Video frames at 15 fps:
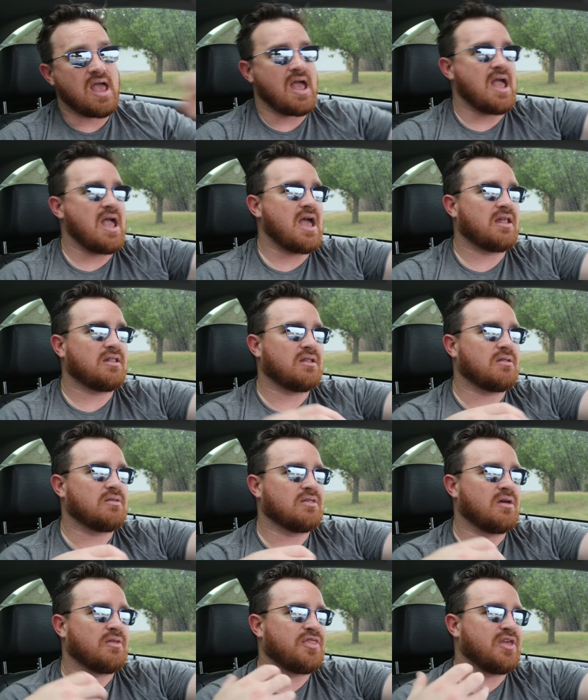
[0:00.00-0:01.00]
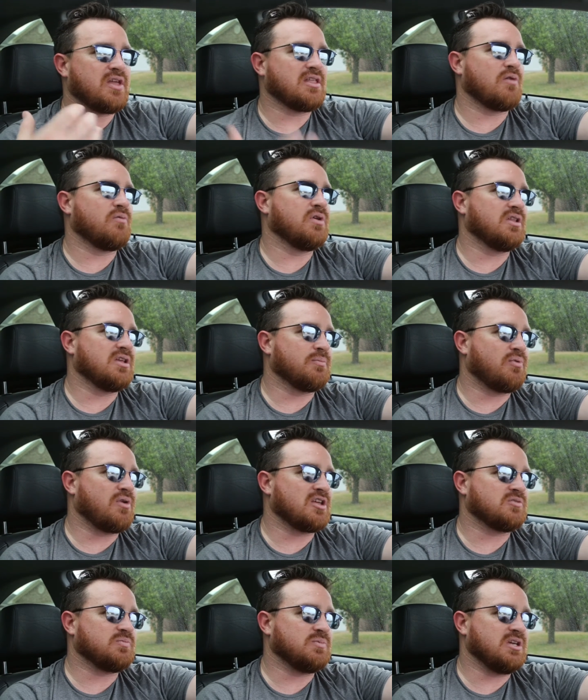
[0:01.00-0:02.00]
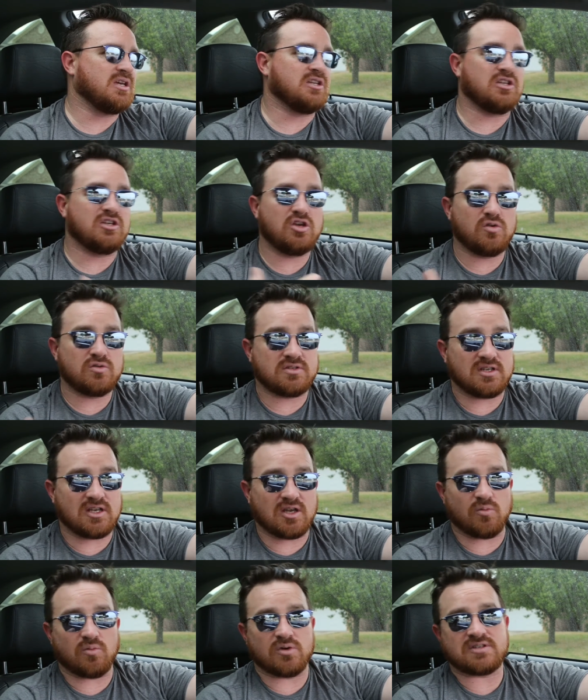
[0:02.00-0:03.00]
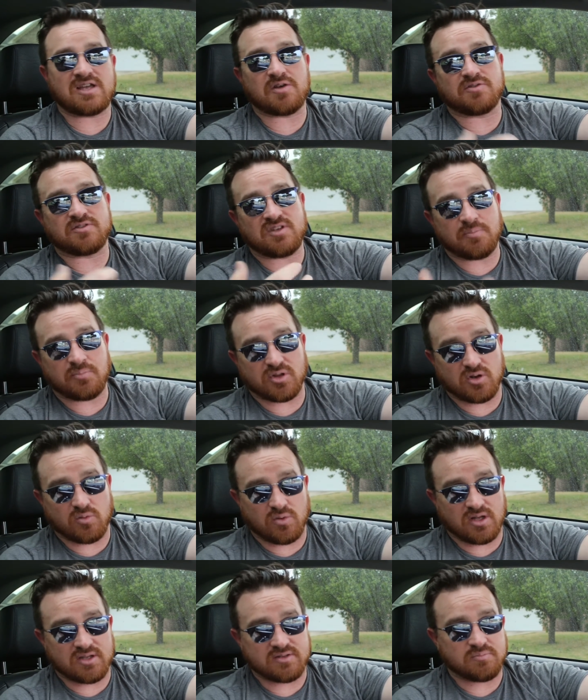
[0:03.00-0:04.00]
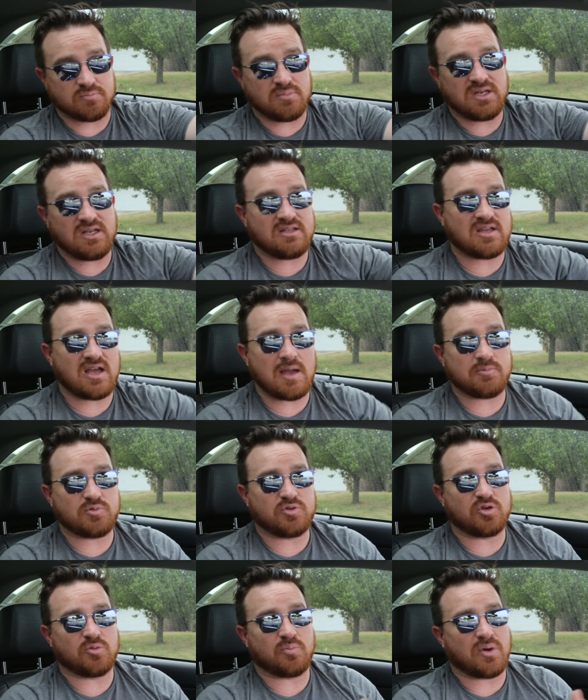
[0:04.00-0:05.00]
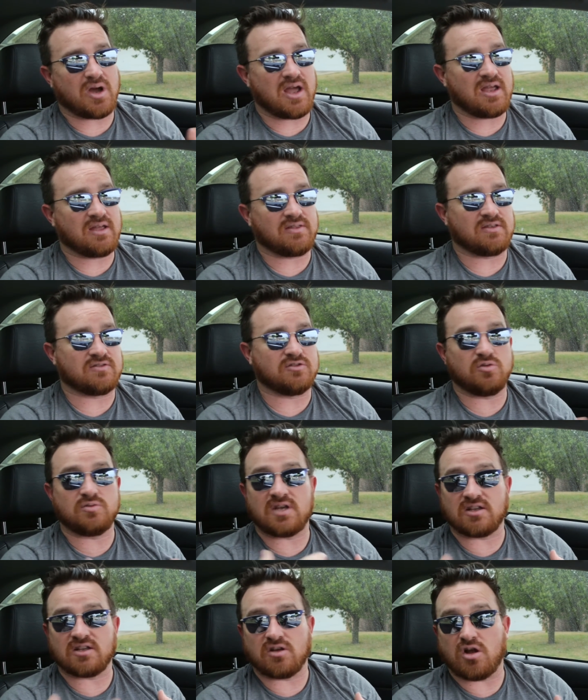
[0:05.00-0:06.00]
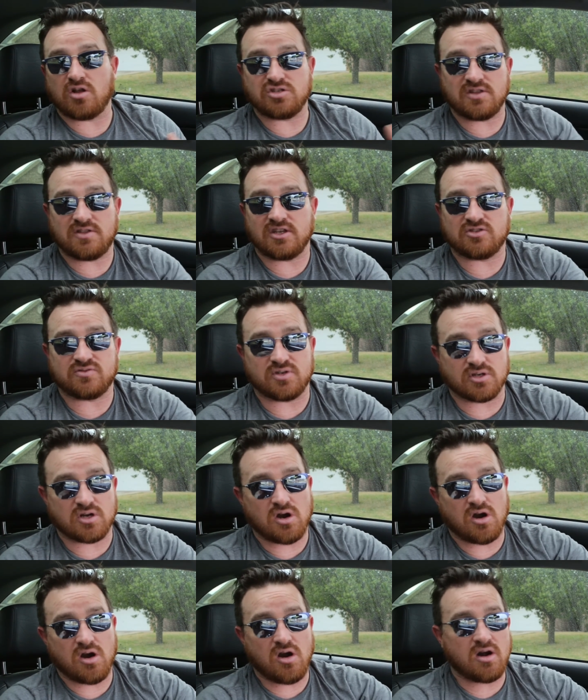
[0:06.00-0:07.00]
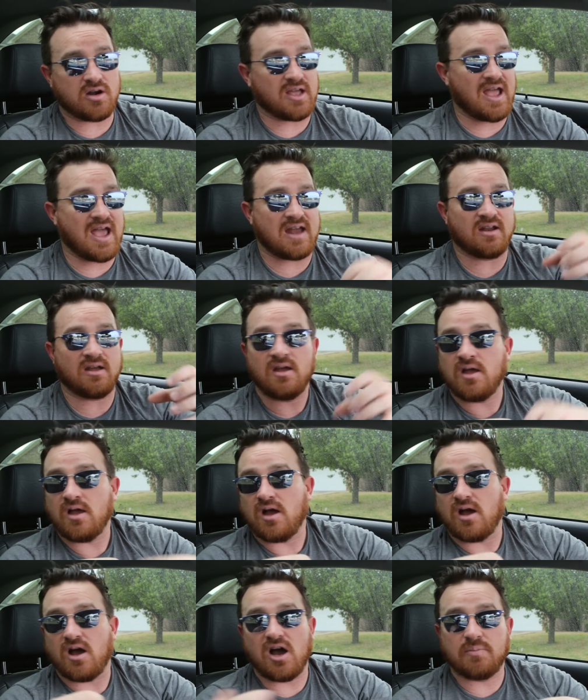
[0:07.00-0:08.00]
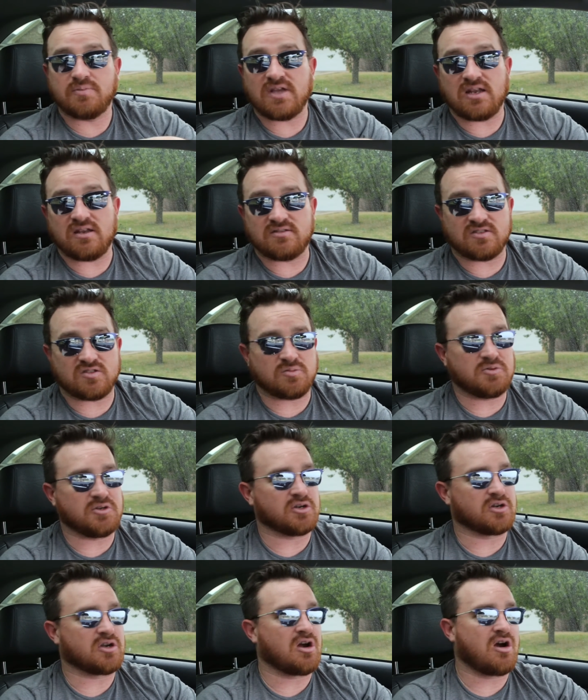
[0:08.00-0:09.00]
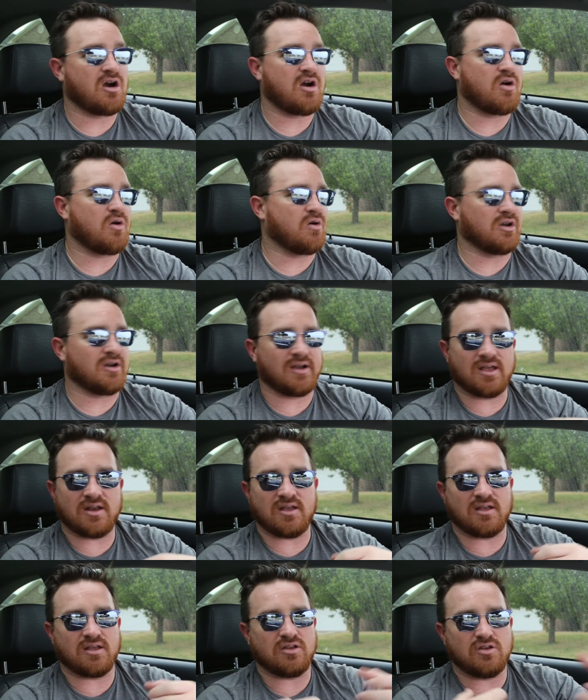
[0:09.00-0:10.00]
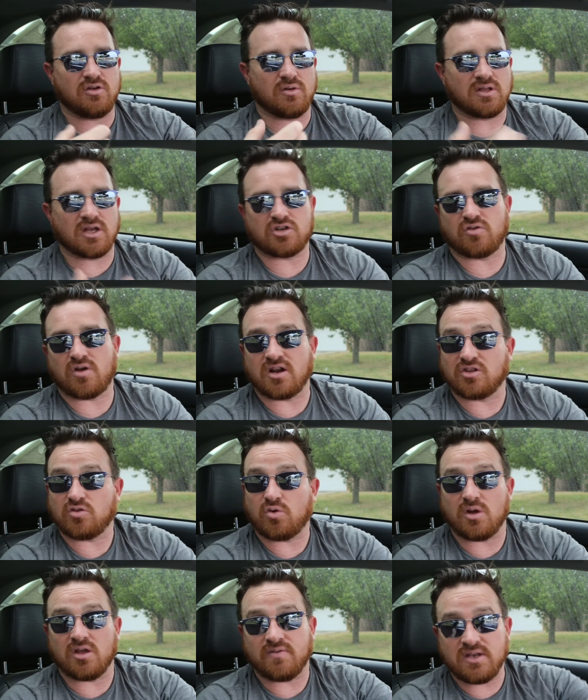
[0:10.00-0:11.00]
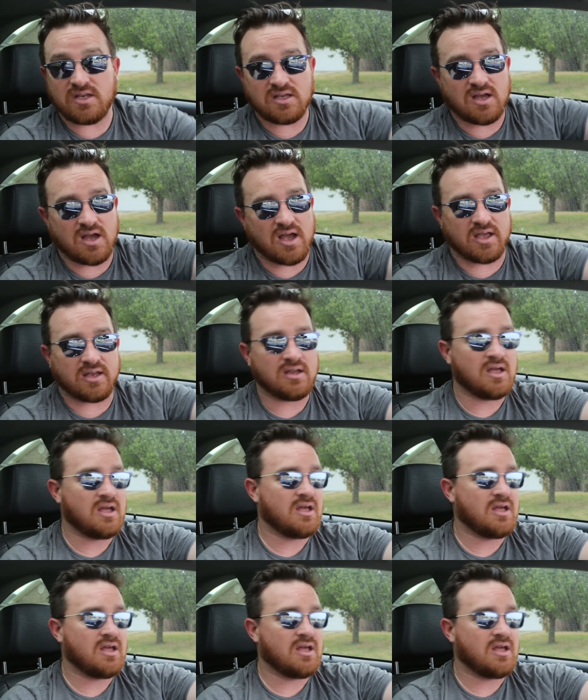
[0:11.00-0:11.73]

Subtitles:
And the thing that really impressed me in using it was how simple it was. Many times when you're buying these new technology things for your car to add a updated system to your car, or you're getting a new electronic toy of any kind,